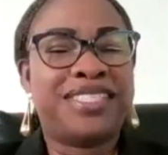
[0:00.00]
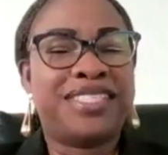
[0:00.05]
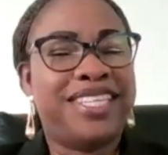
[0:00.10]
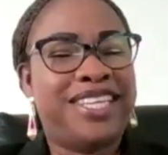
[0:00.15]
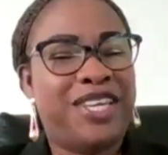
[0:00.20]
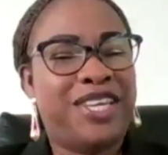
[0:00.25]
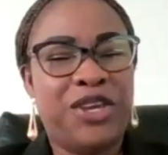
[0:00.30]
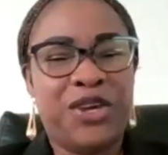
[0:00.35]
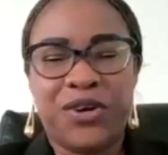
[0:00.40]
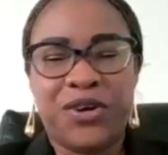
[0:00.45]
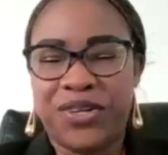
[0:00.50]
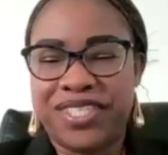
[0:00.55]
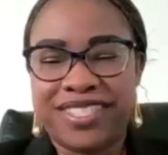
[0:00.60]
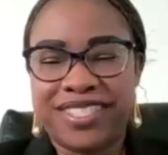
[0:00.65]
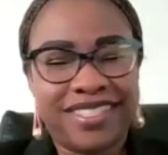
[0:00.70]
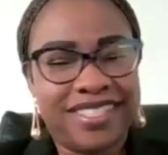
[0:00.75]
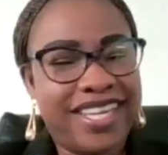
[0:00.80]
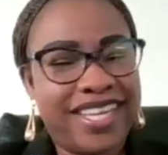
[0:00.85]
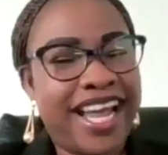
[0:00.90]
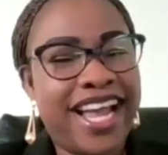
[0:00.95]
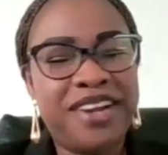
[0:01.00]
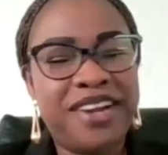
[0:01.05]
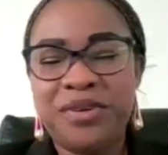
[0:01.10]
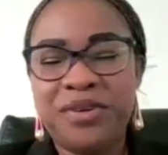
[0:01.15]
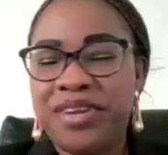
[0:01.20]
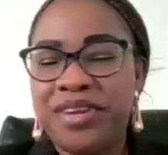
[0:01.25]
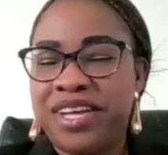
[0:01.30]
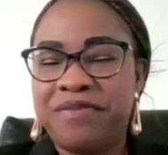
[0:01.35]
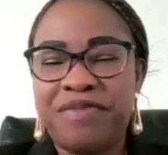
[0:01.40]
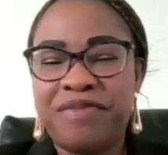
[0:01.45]
is not secured, I
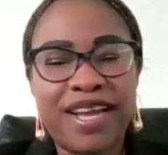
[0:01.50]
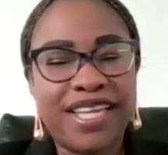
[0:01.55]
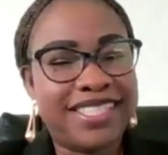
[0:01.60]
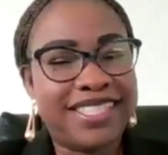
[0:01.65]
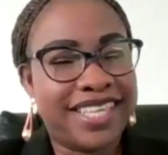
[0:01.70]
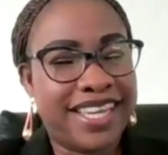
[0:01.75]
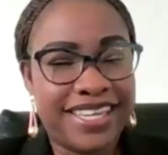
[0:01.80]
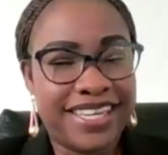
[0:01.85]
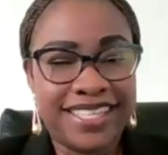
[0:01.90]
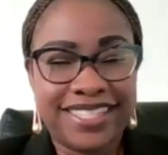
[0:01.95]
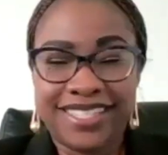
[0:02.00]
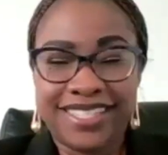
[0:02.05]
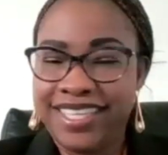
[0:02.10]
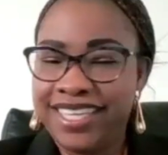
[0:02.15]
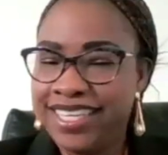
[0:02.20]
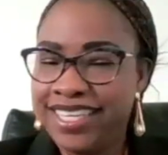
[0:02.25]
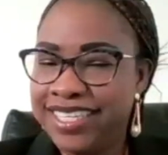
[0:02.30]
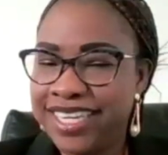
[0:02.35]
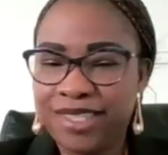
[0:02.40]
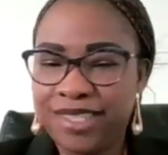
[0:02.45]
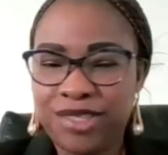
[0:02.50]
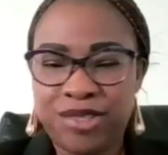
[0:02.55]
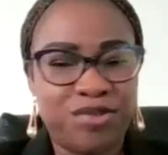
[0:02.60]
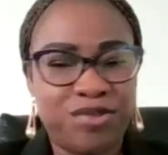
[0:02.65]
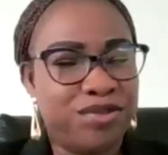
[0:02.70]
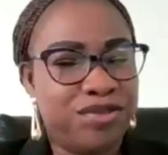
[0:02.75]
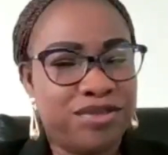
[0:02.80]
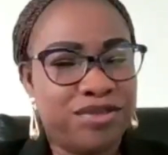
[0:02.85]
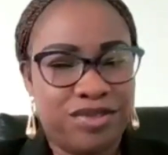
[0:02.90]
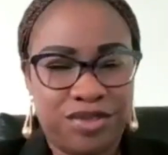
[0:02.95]
don't advise any teenager
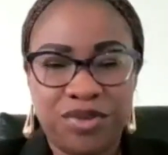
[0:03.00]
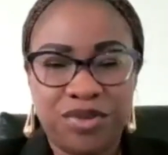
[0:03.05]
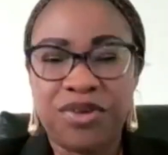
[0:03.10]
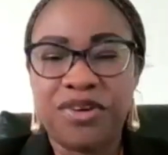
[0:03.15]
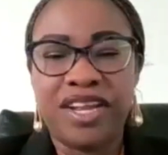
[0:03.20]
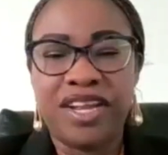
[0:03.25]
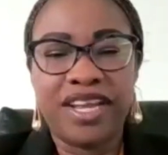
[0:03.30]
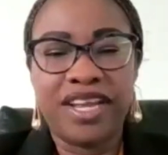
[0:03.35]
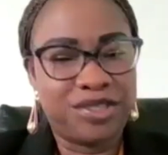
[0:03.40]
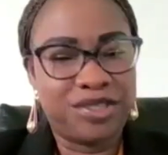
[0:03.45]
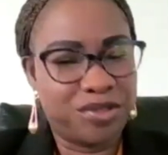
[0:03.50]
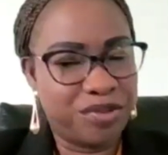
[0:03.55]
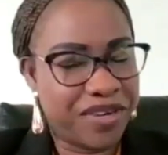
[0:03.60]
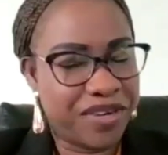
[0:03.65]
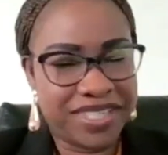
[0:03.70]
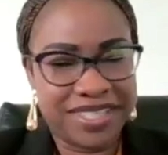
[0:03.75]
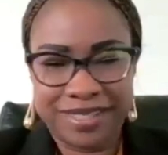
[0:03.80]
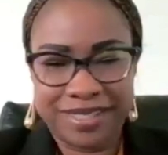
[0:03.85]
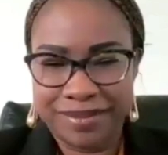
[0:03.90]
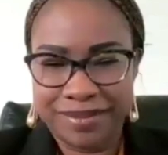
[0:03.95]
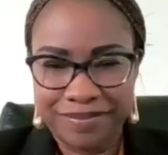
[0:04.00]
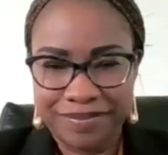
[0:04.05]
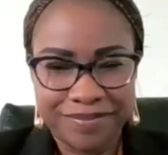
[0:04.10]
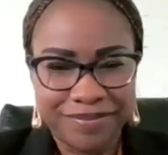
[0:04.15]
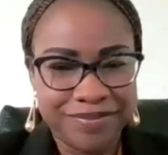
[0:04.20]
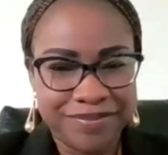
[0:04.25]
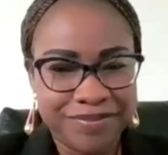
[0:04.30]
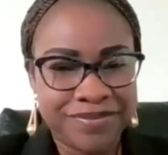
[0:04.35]
to connect to it.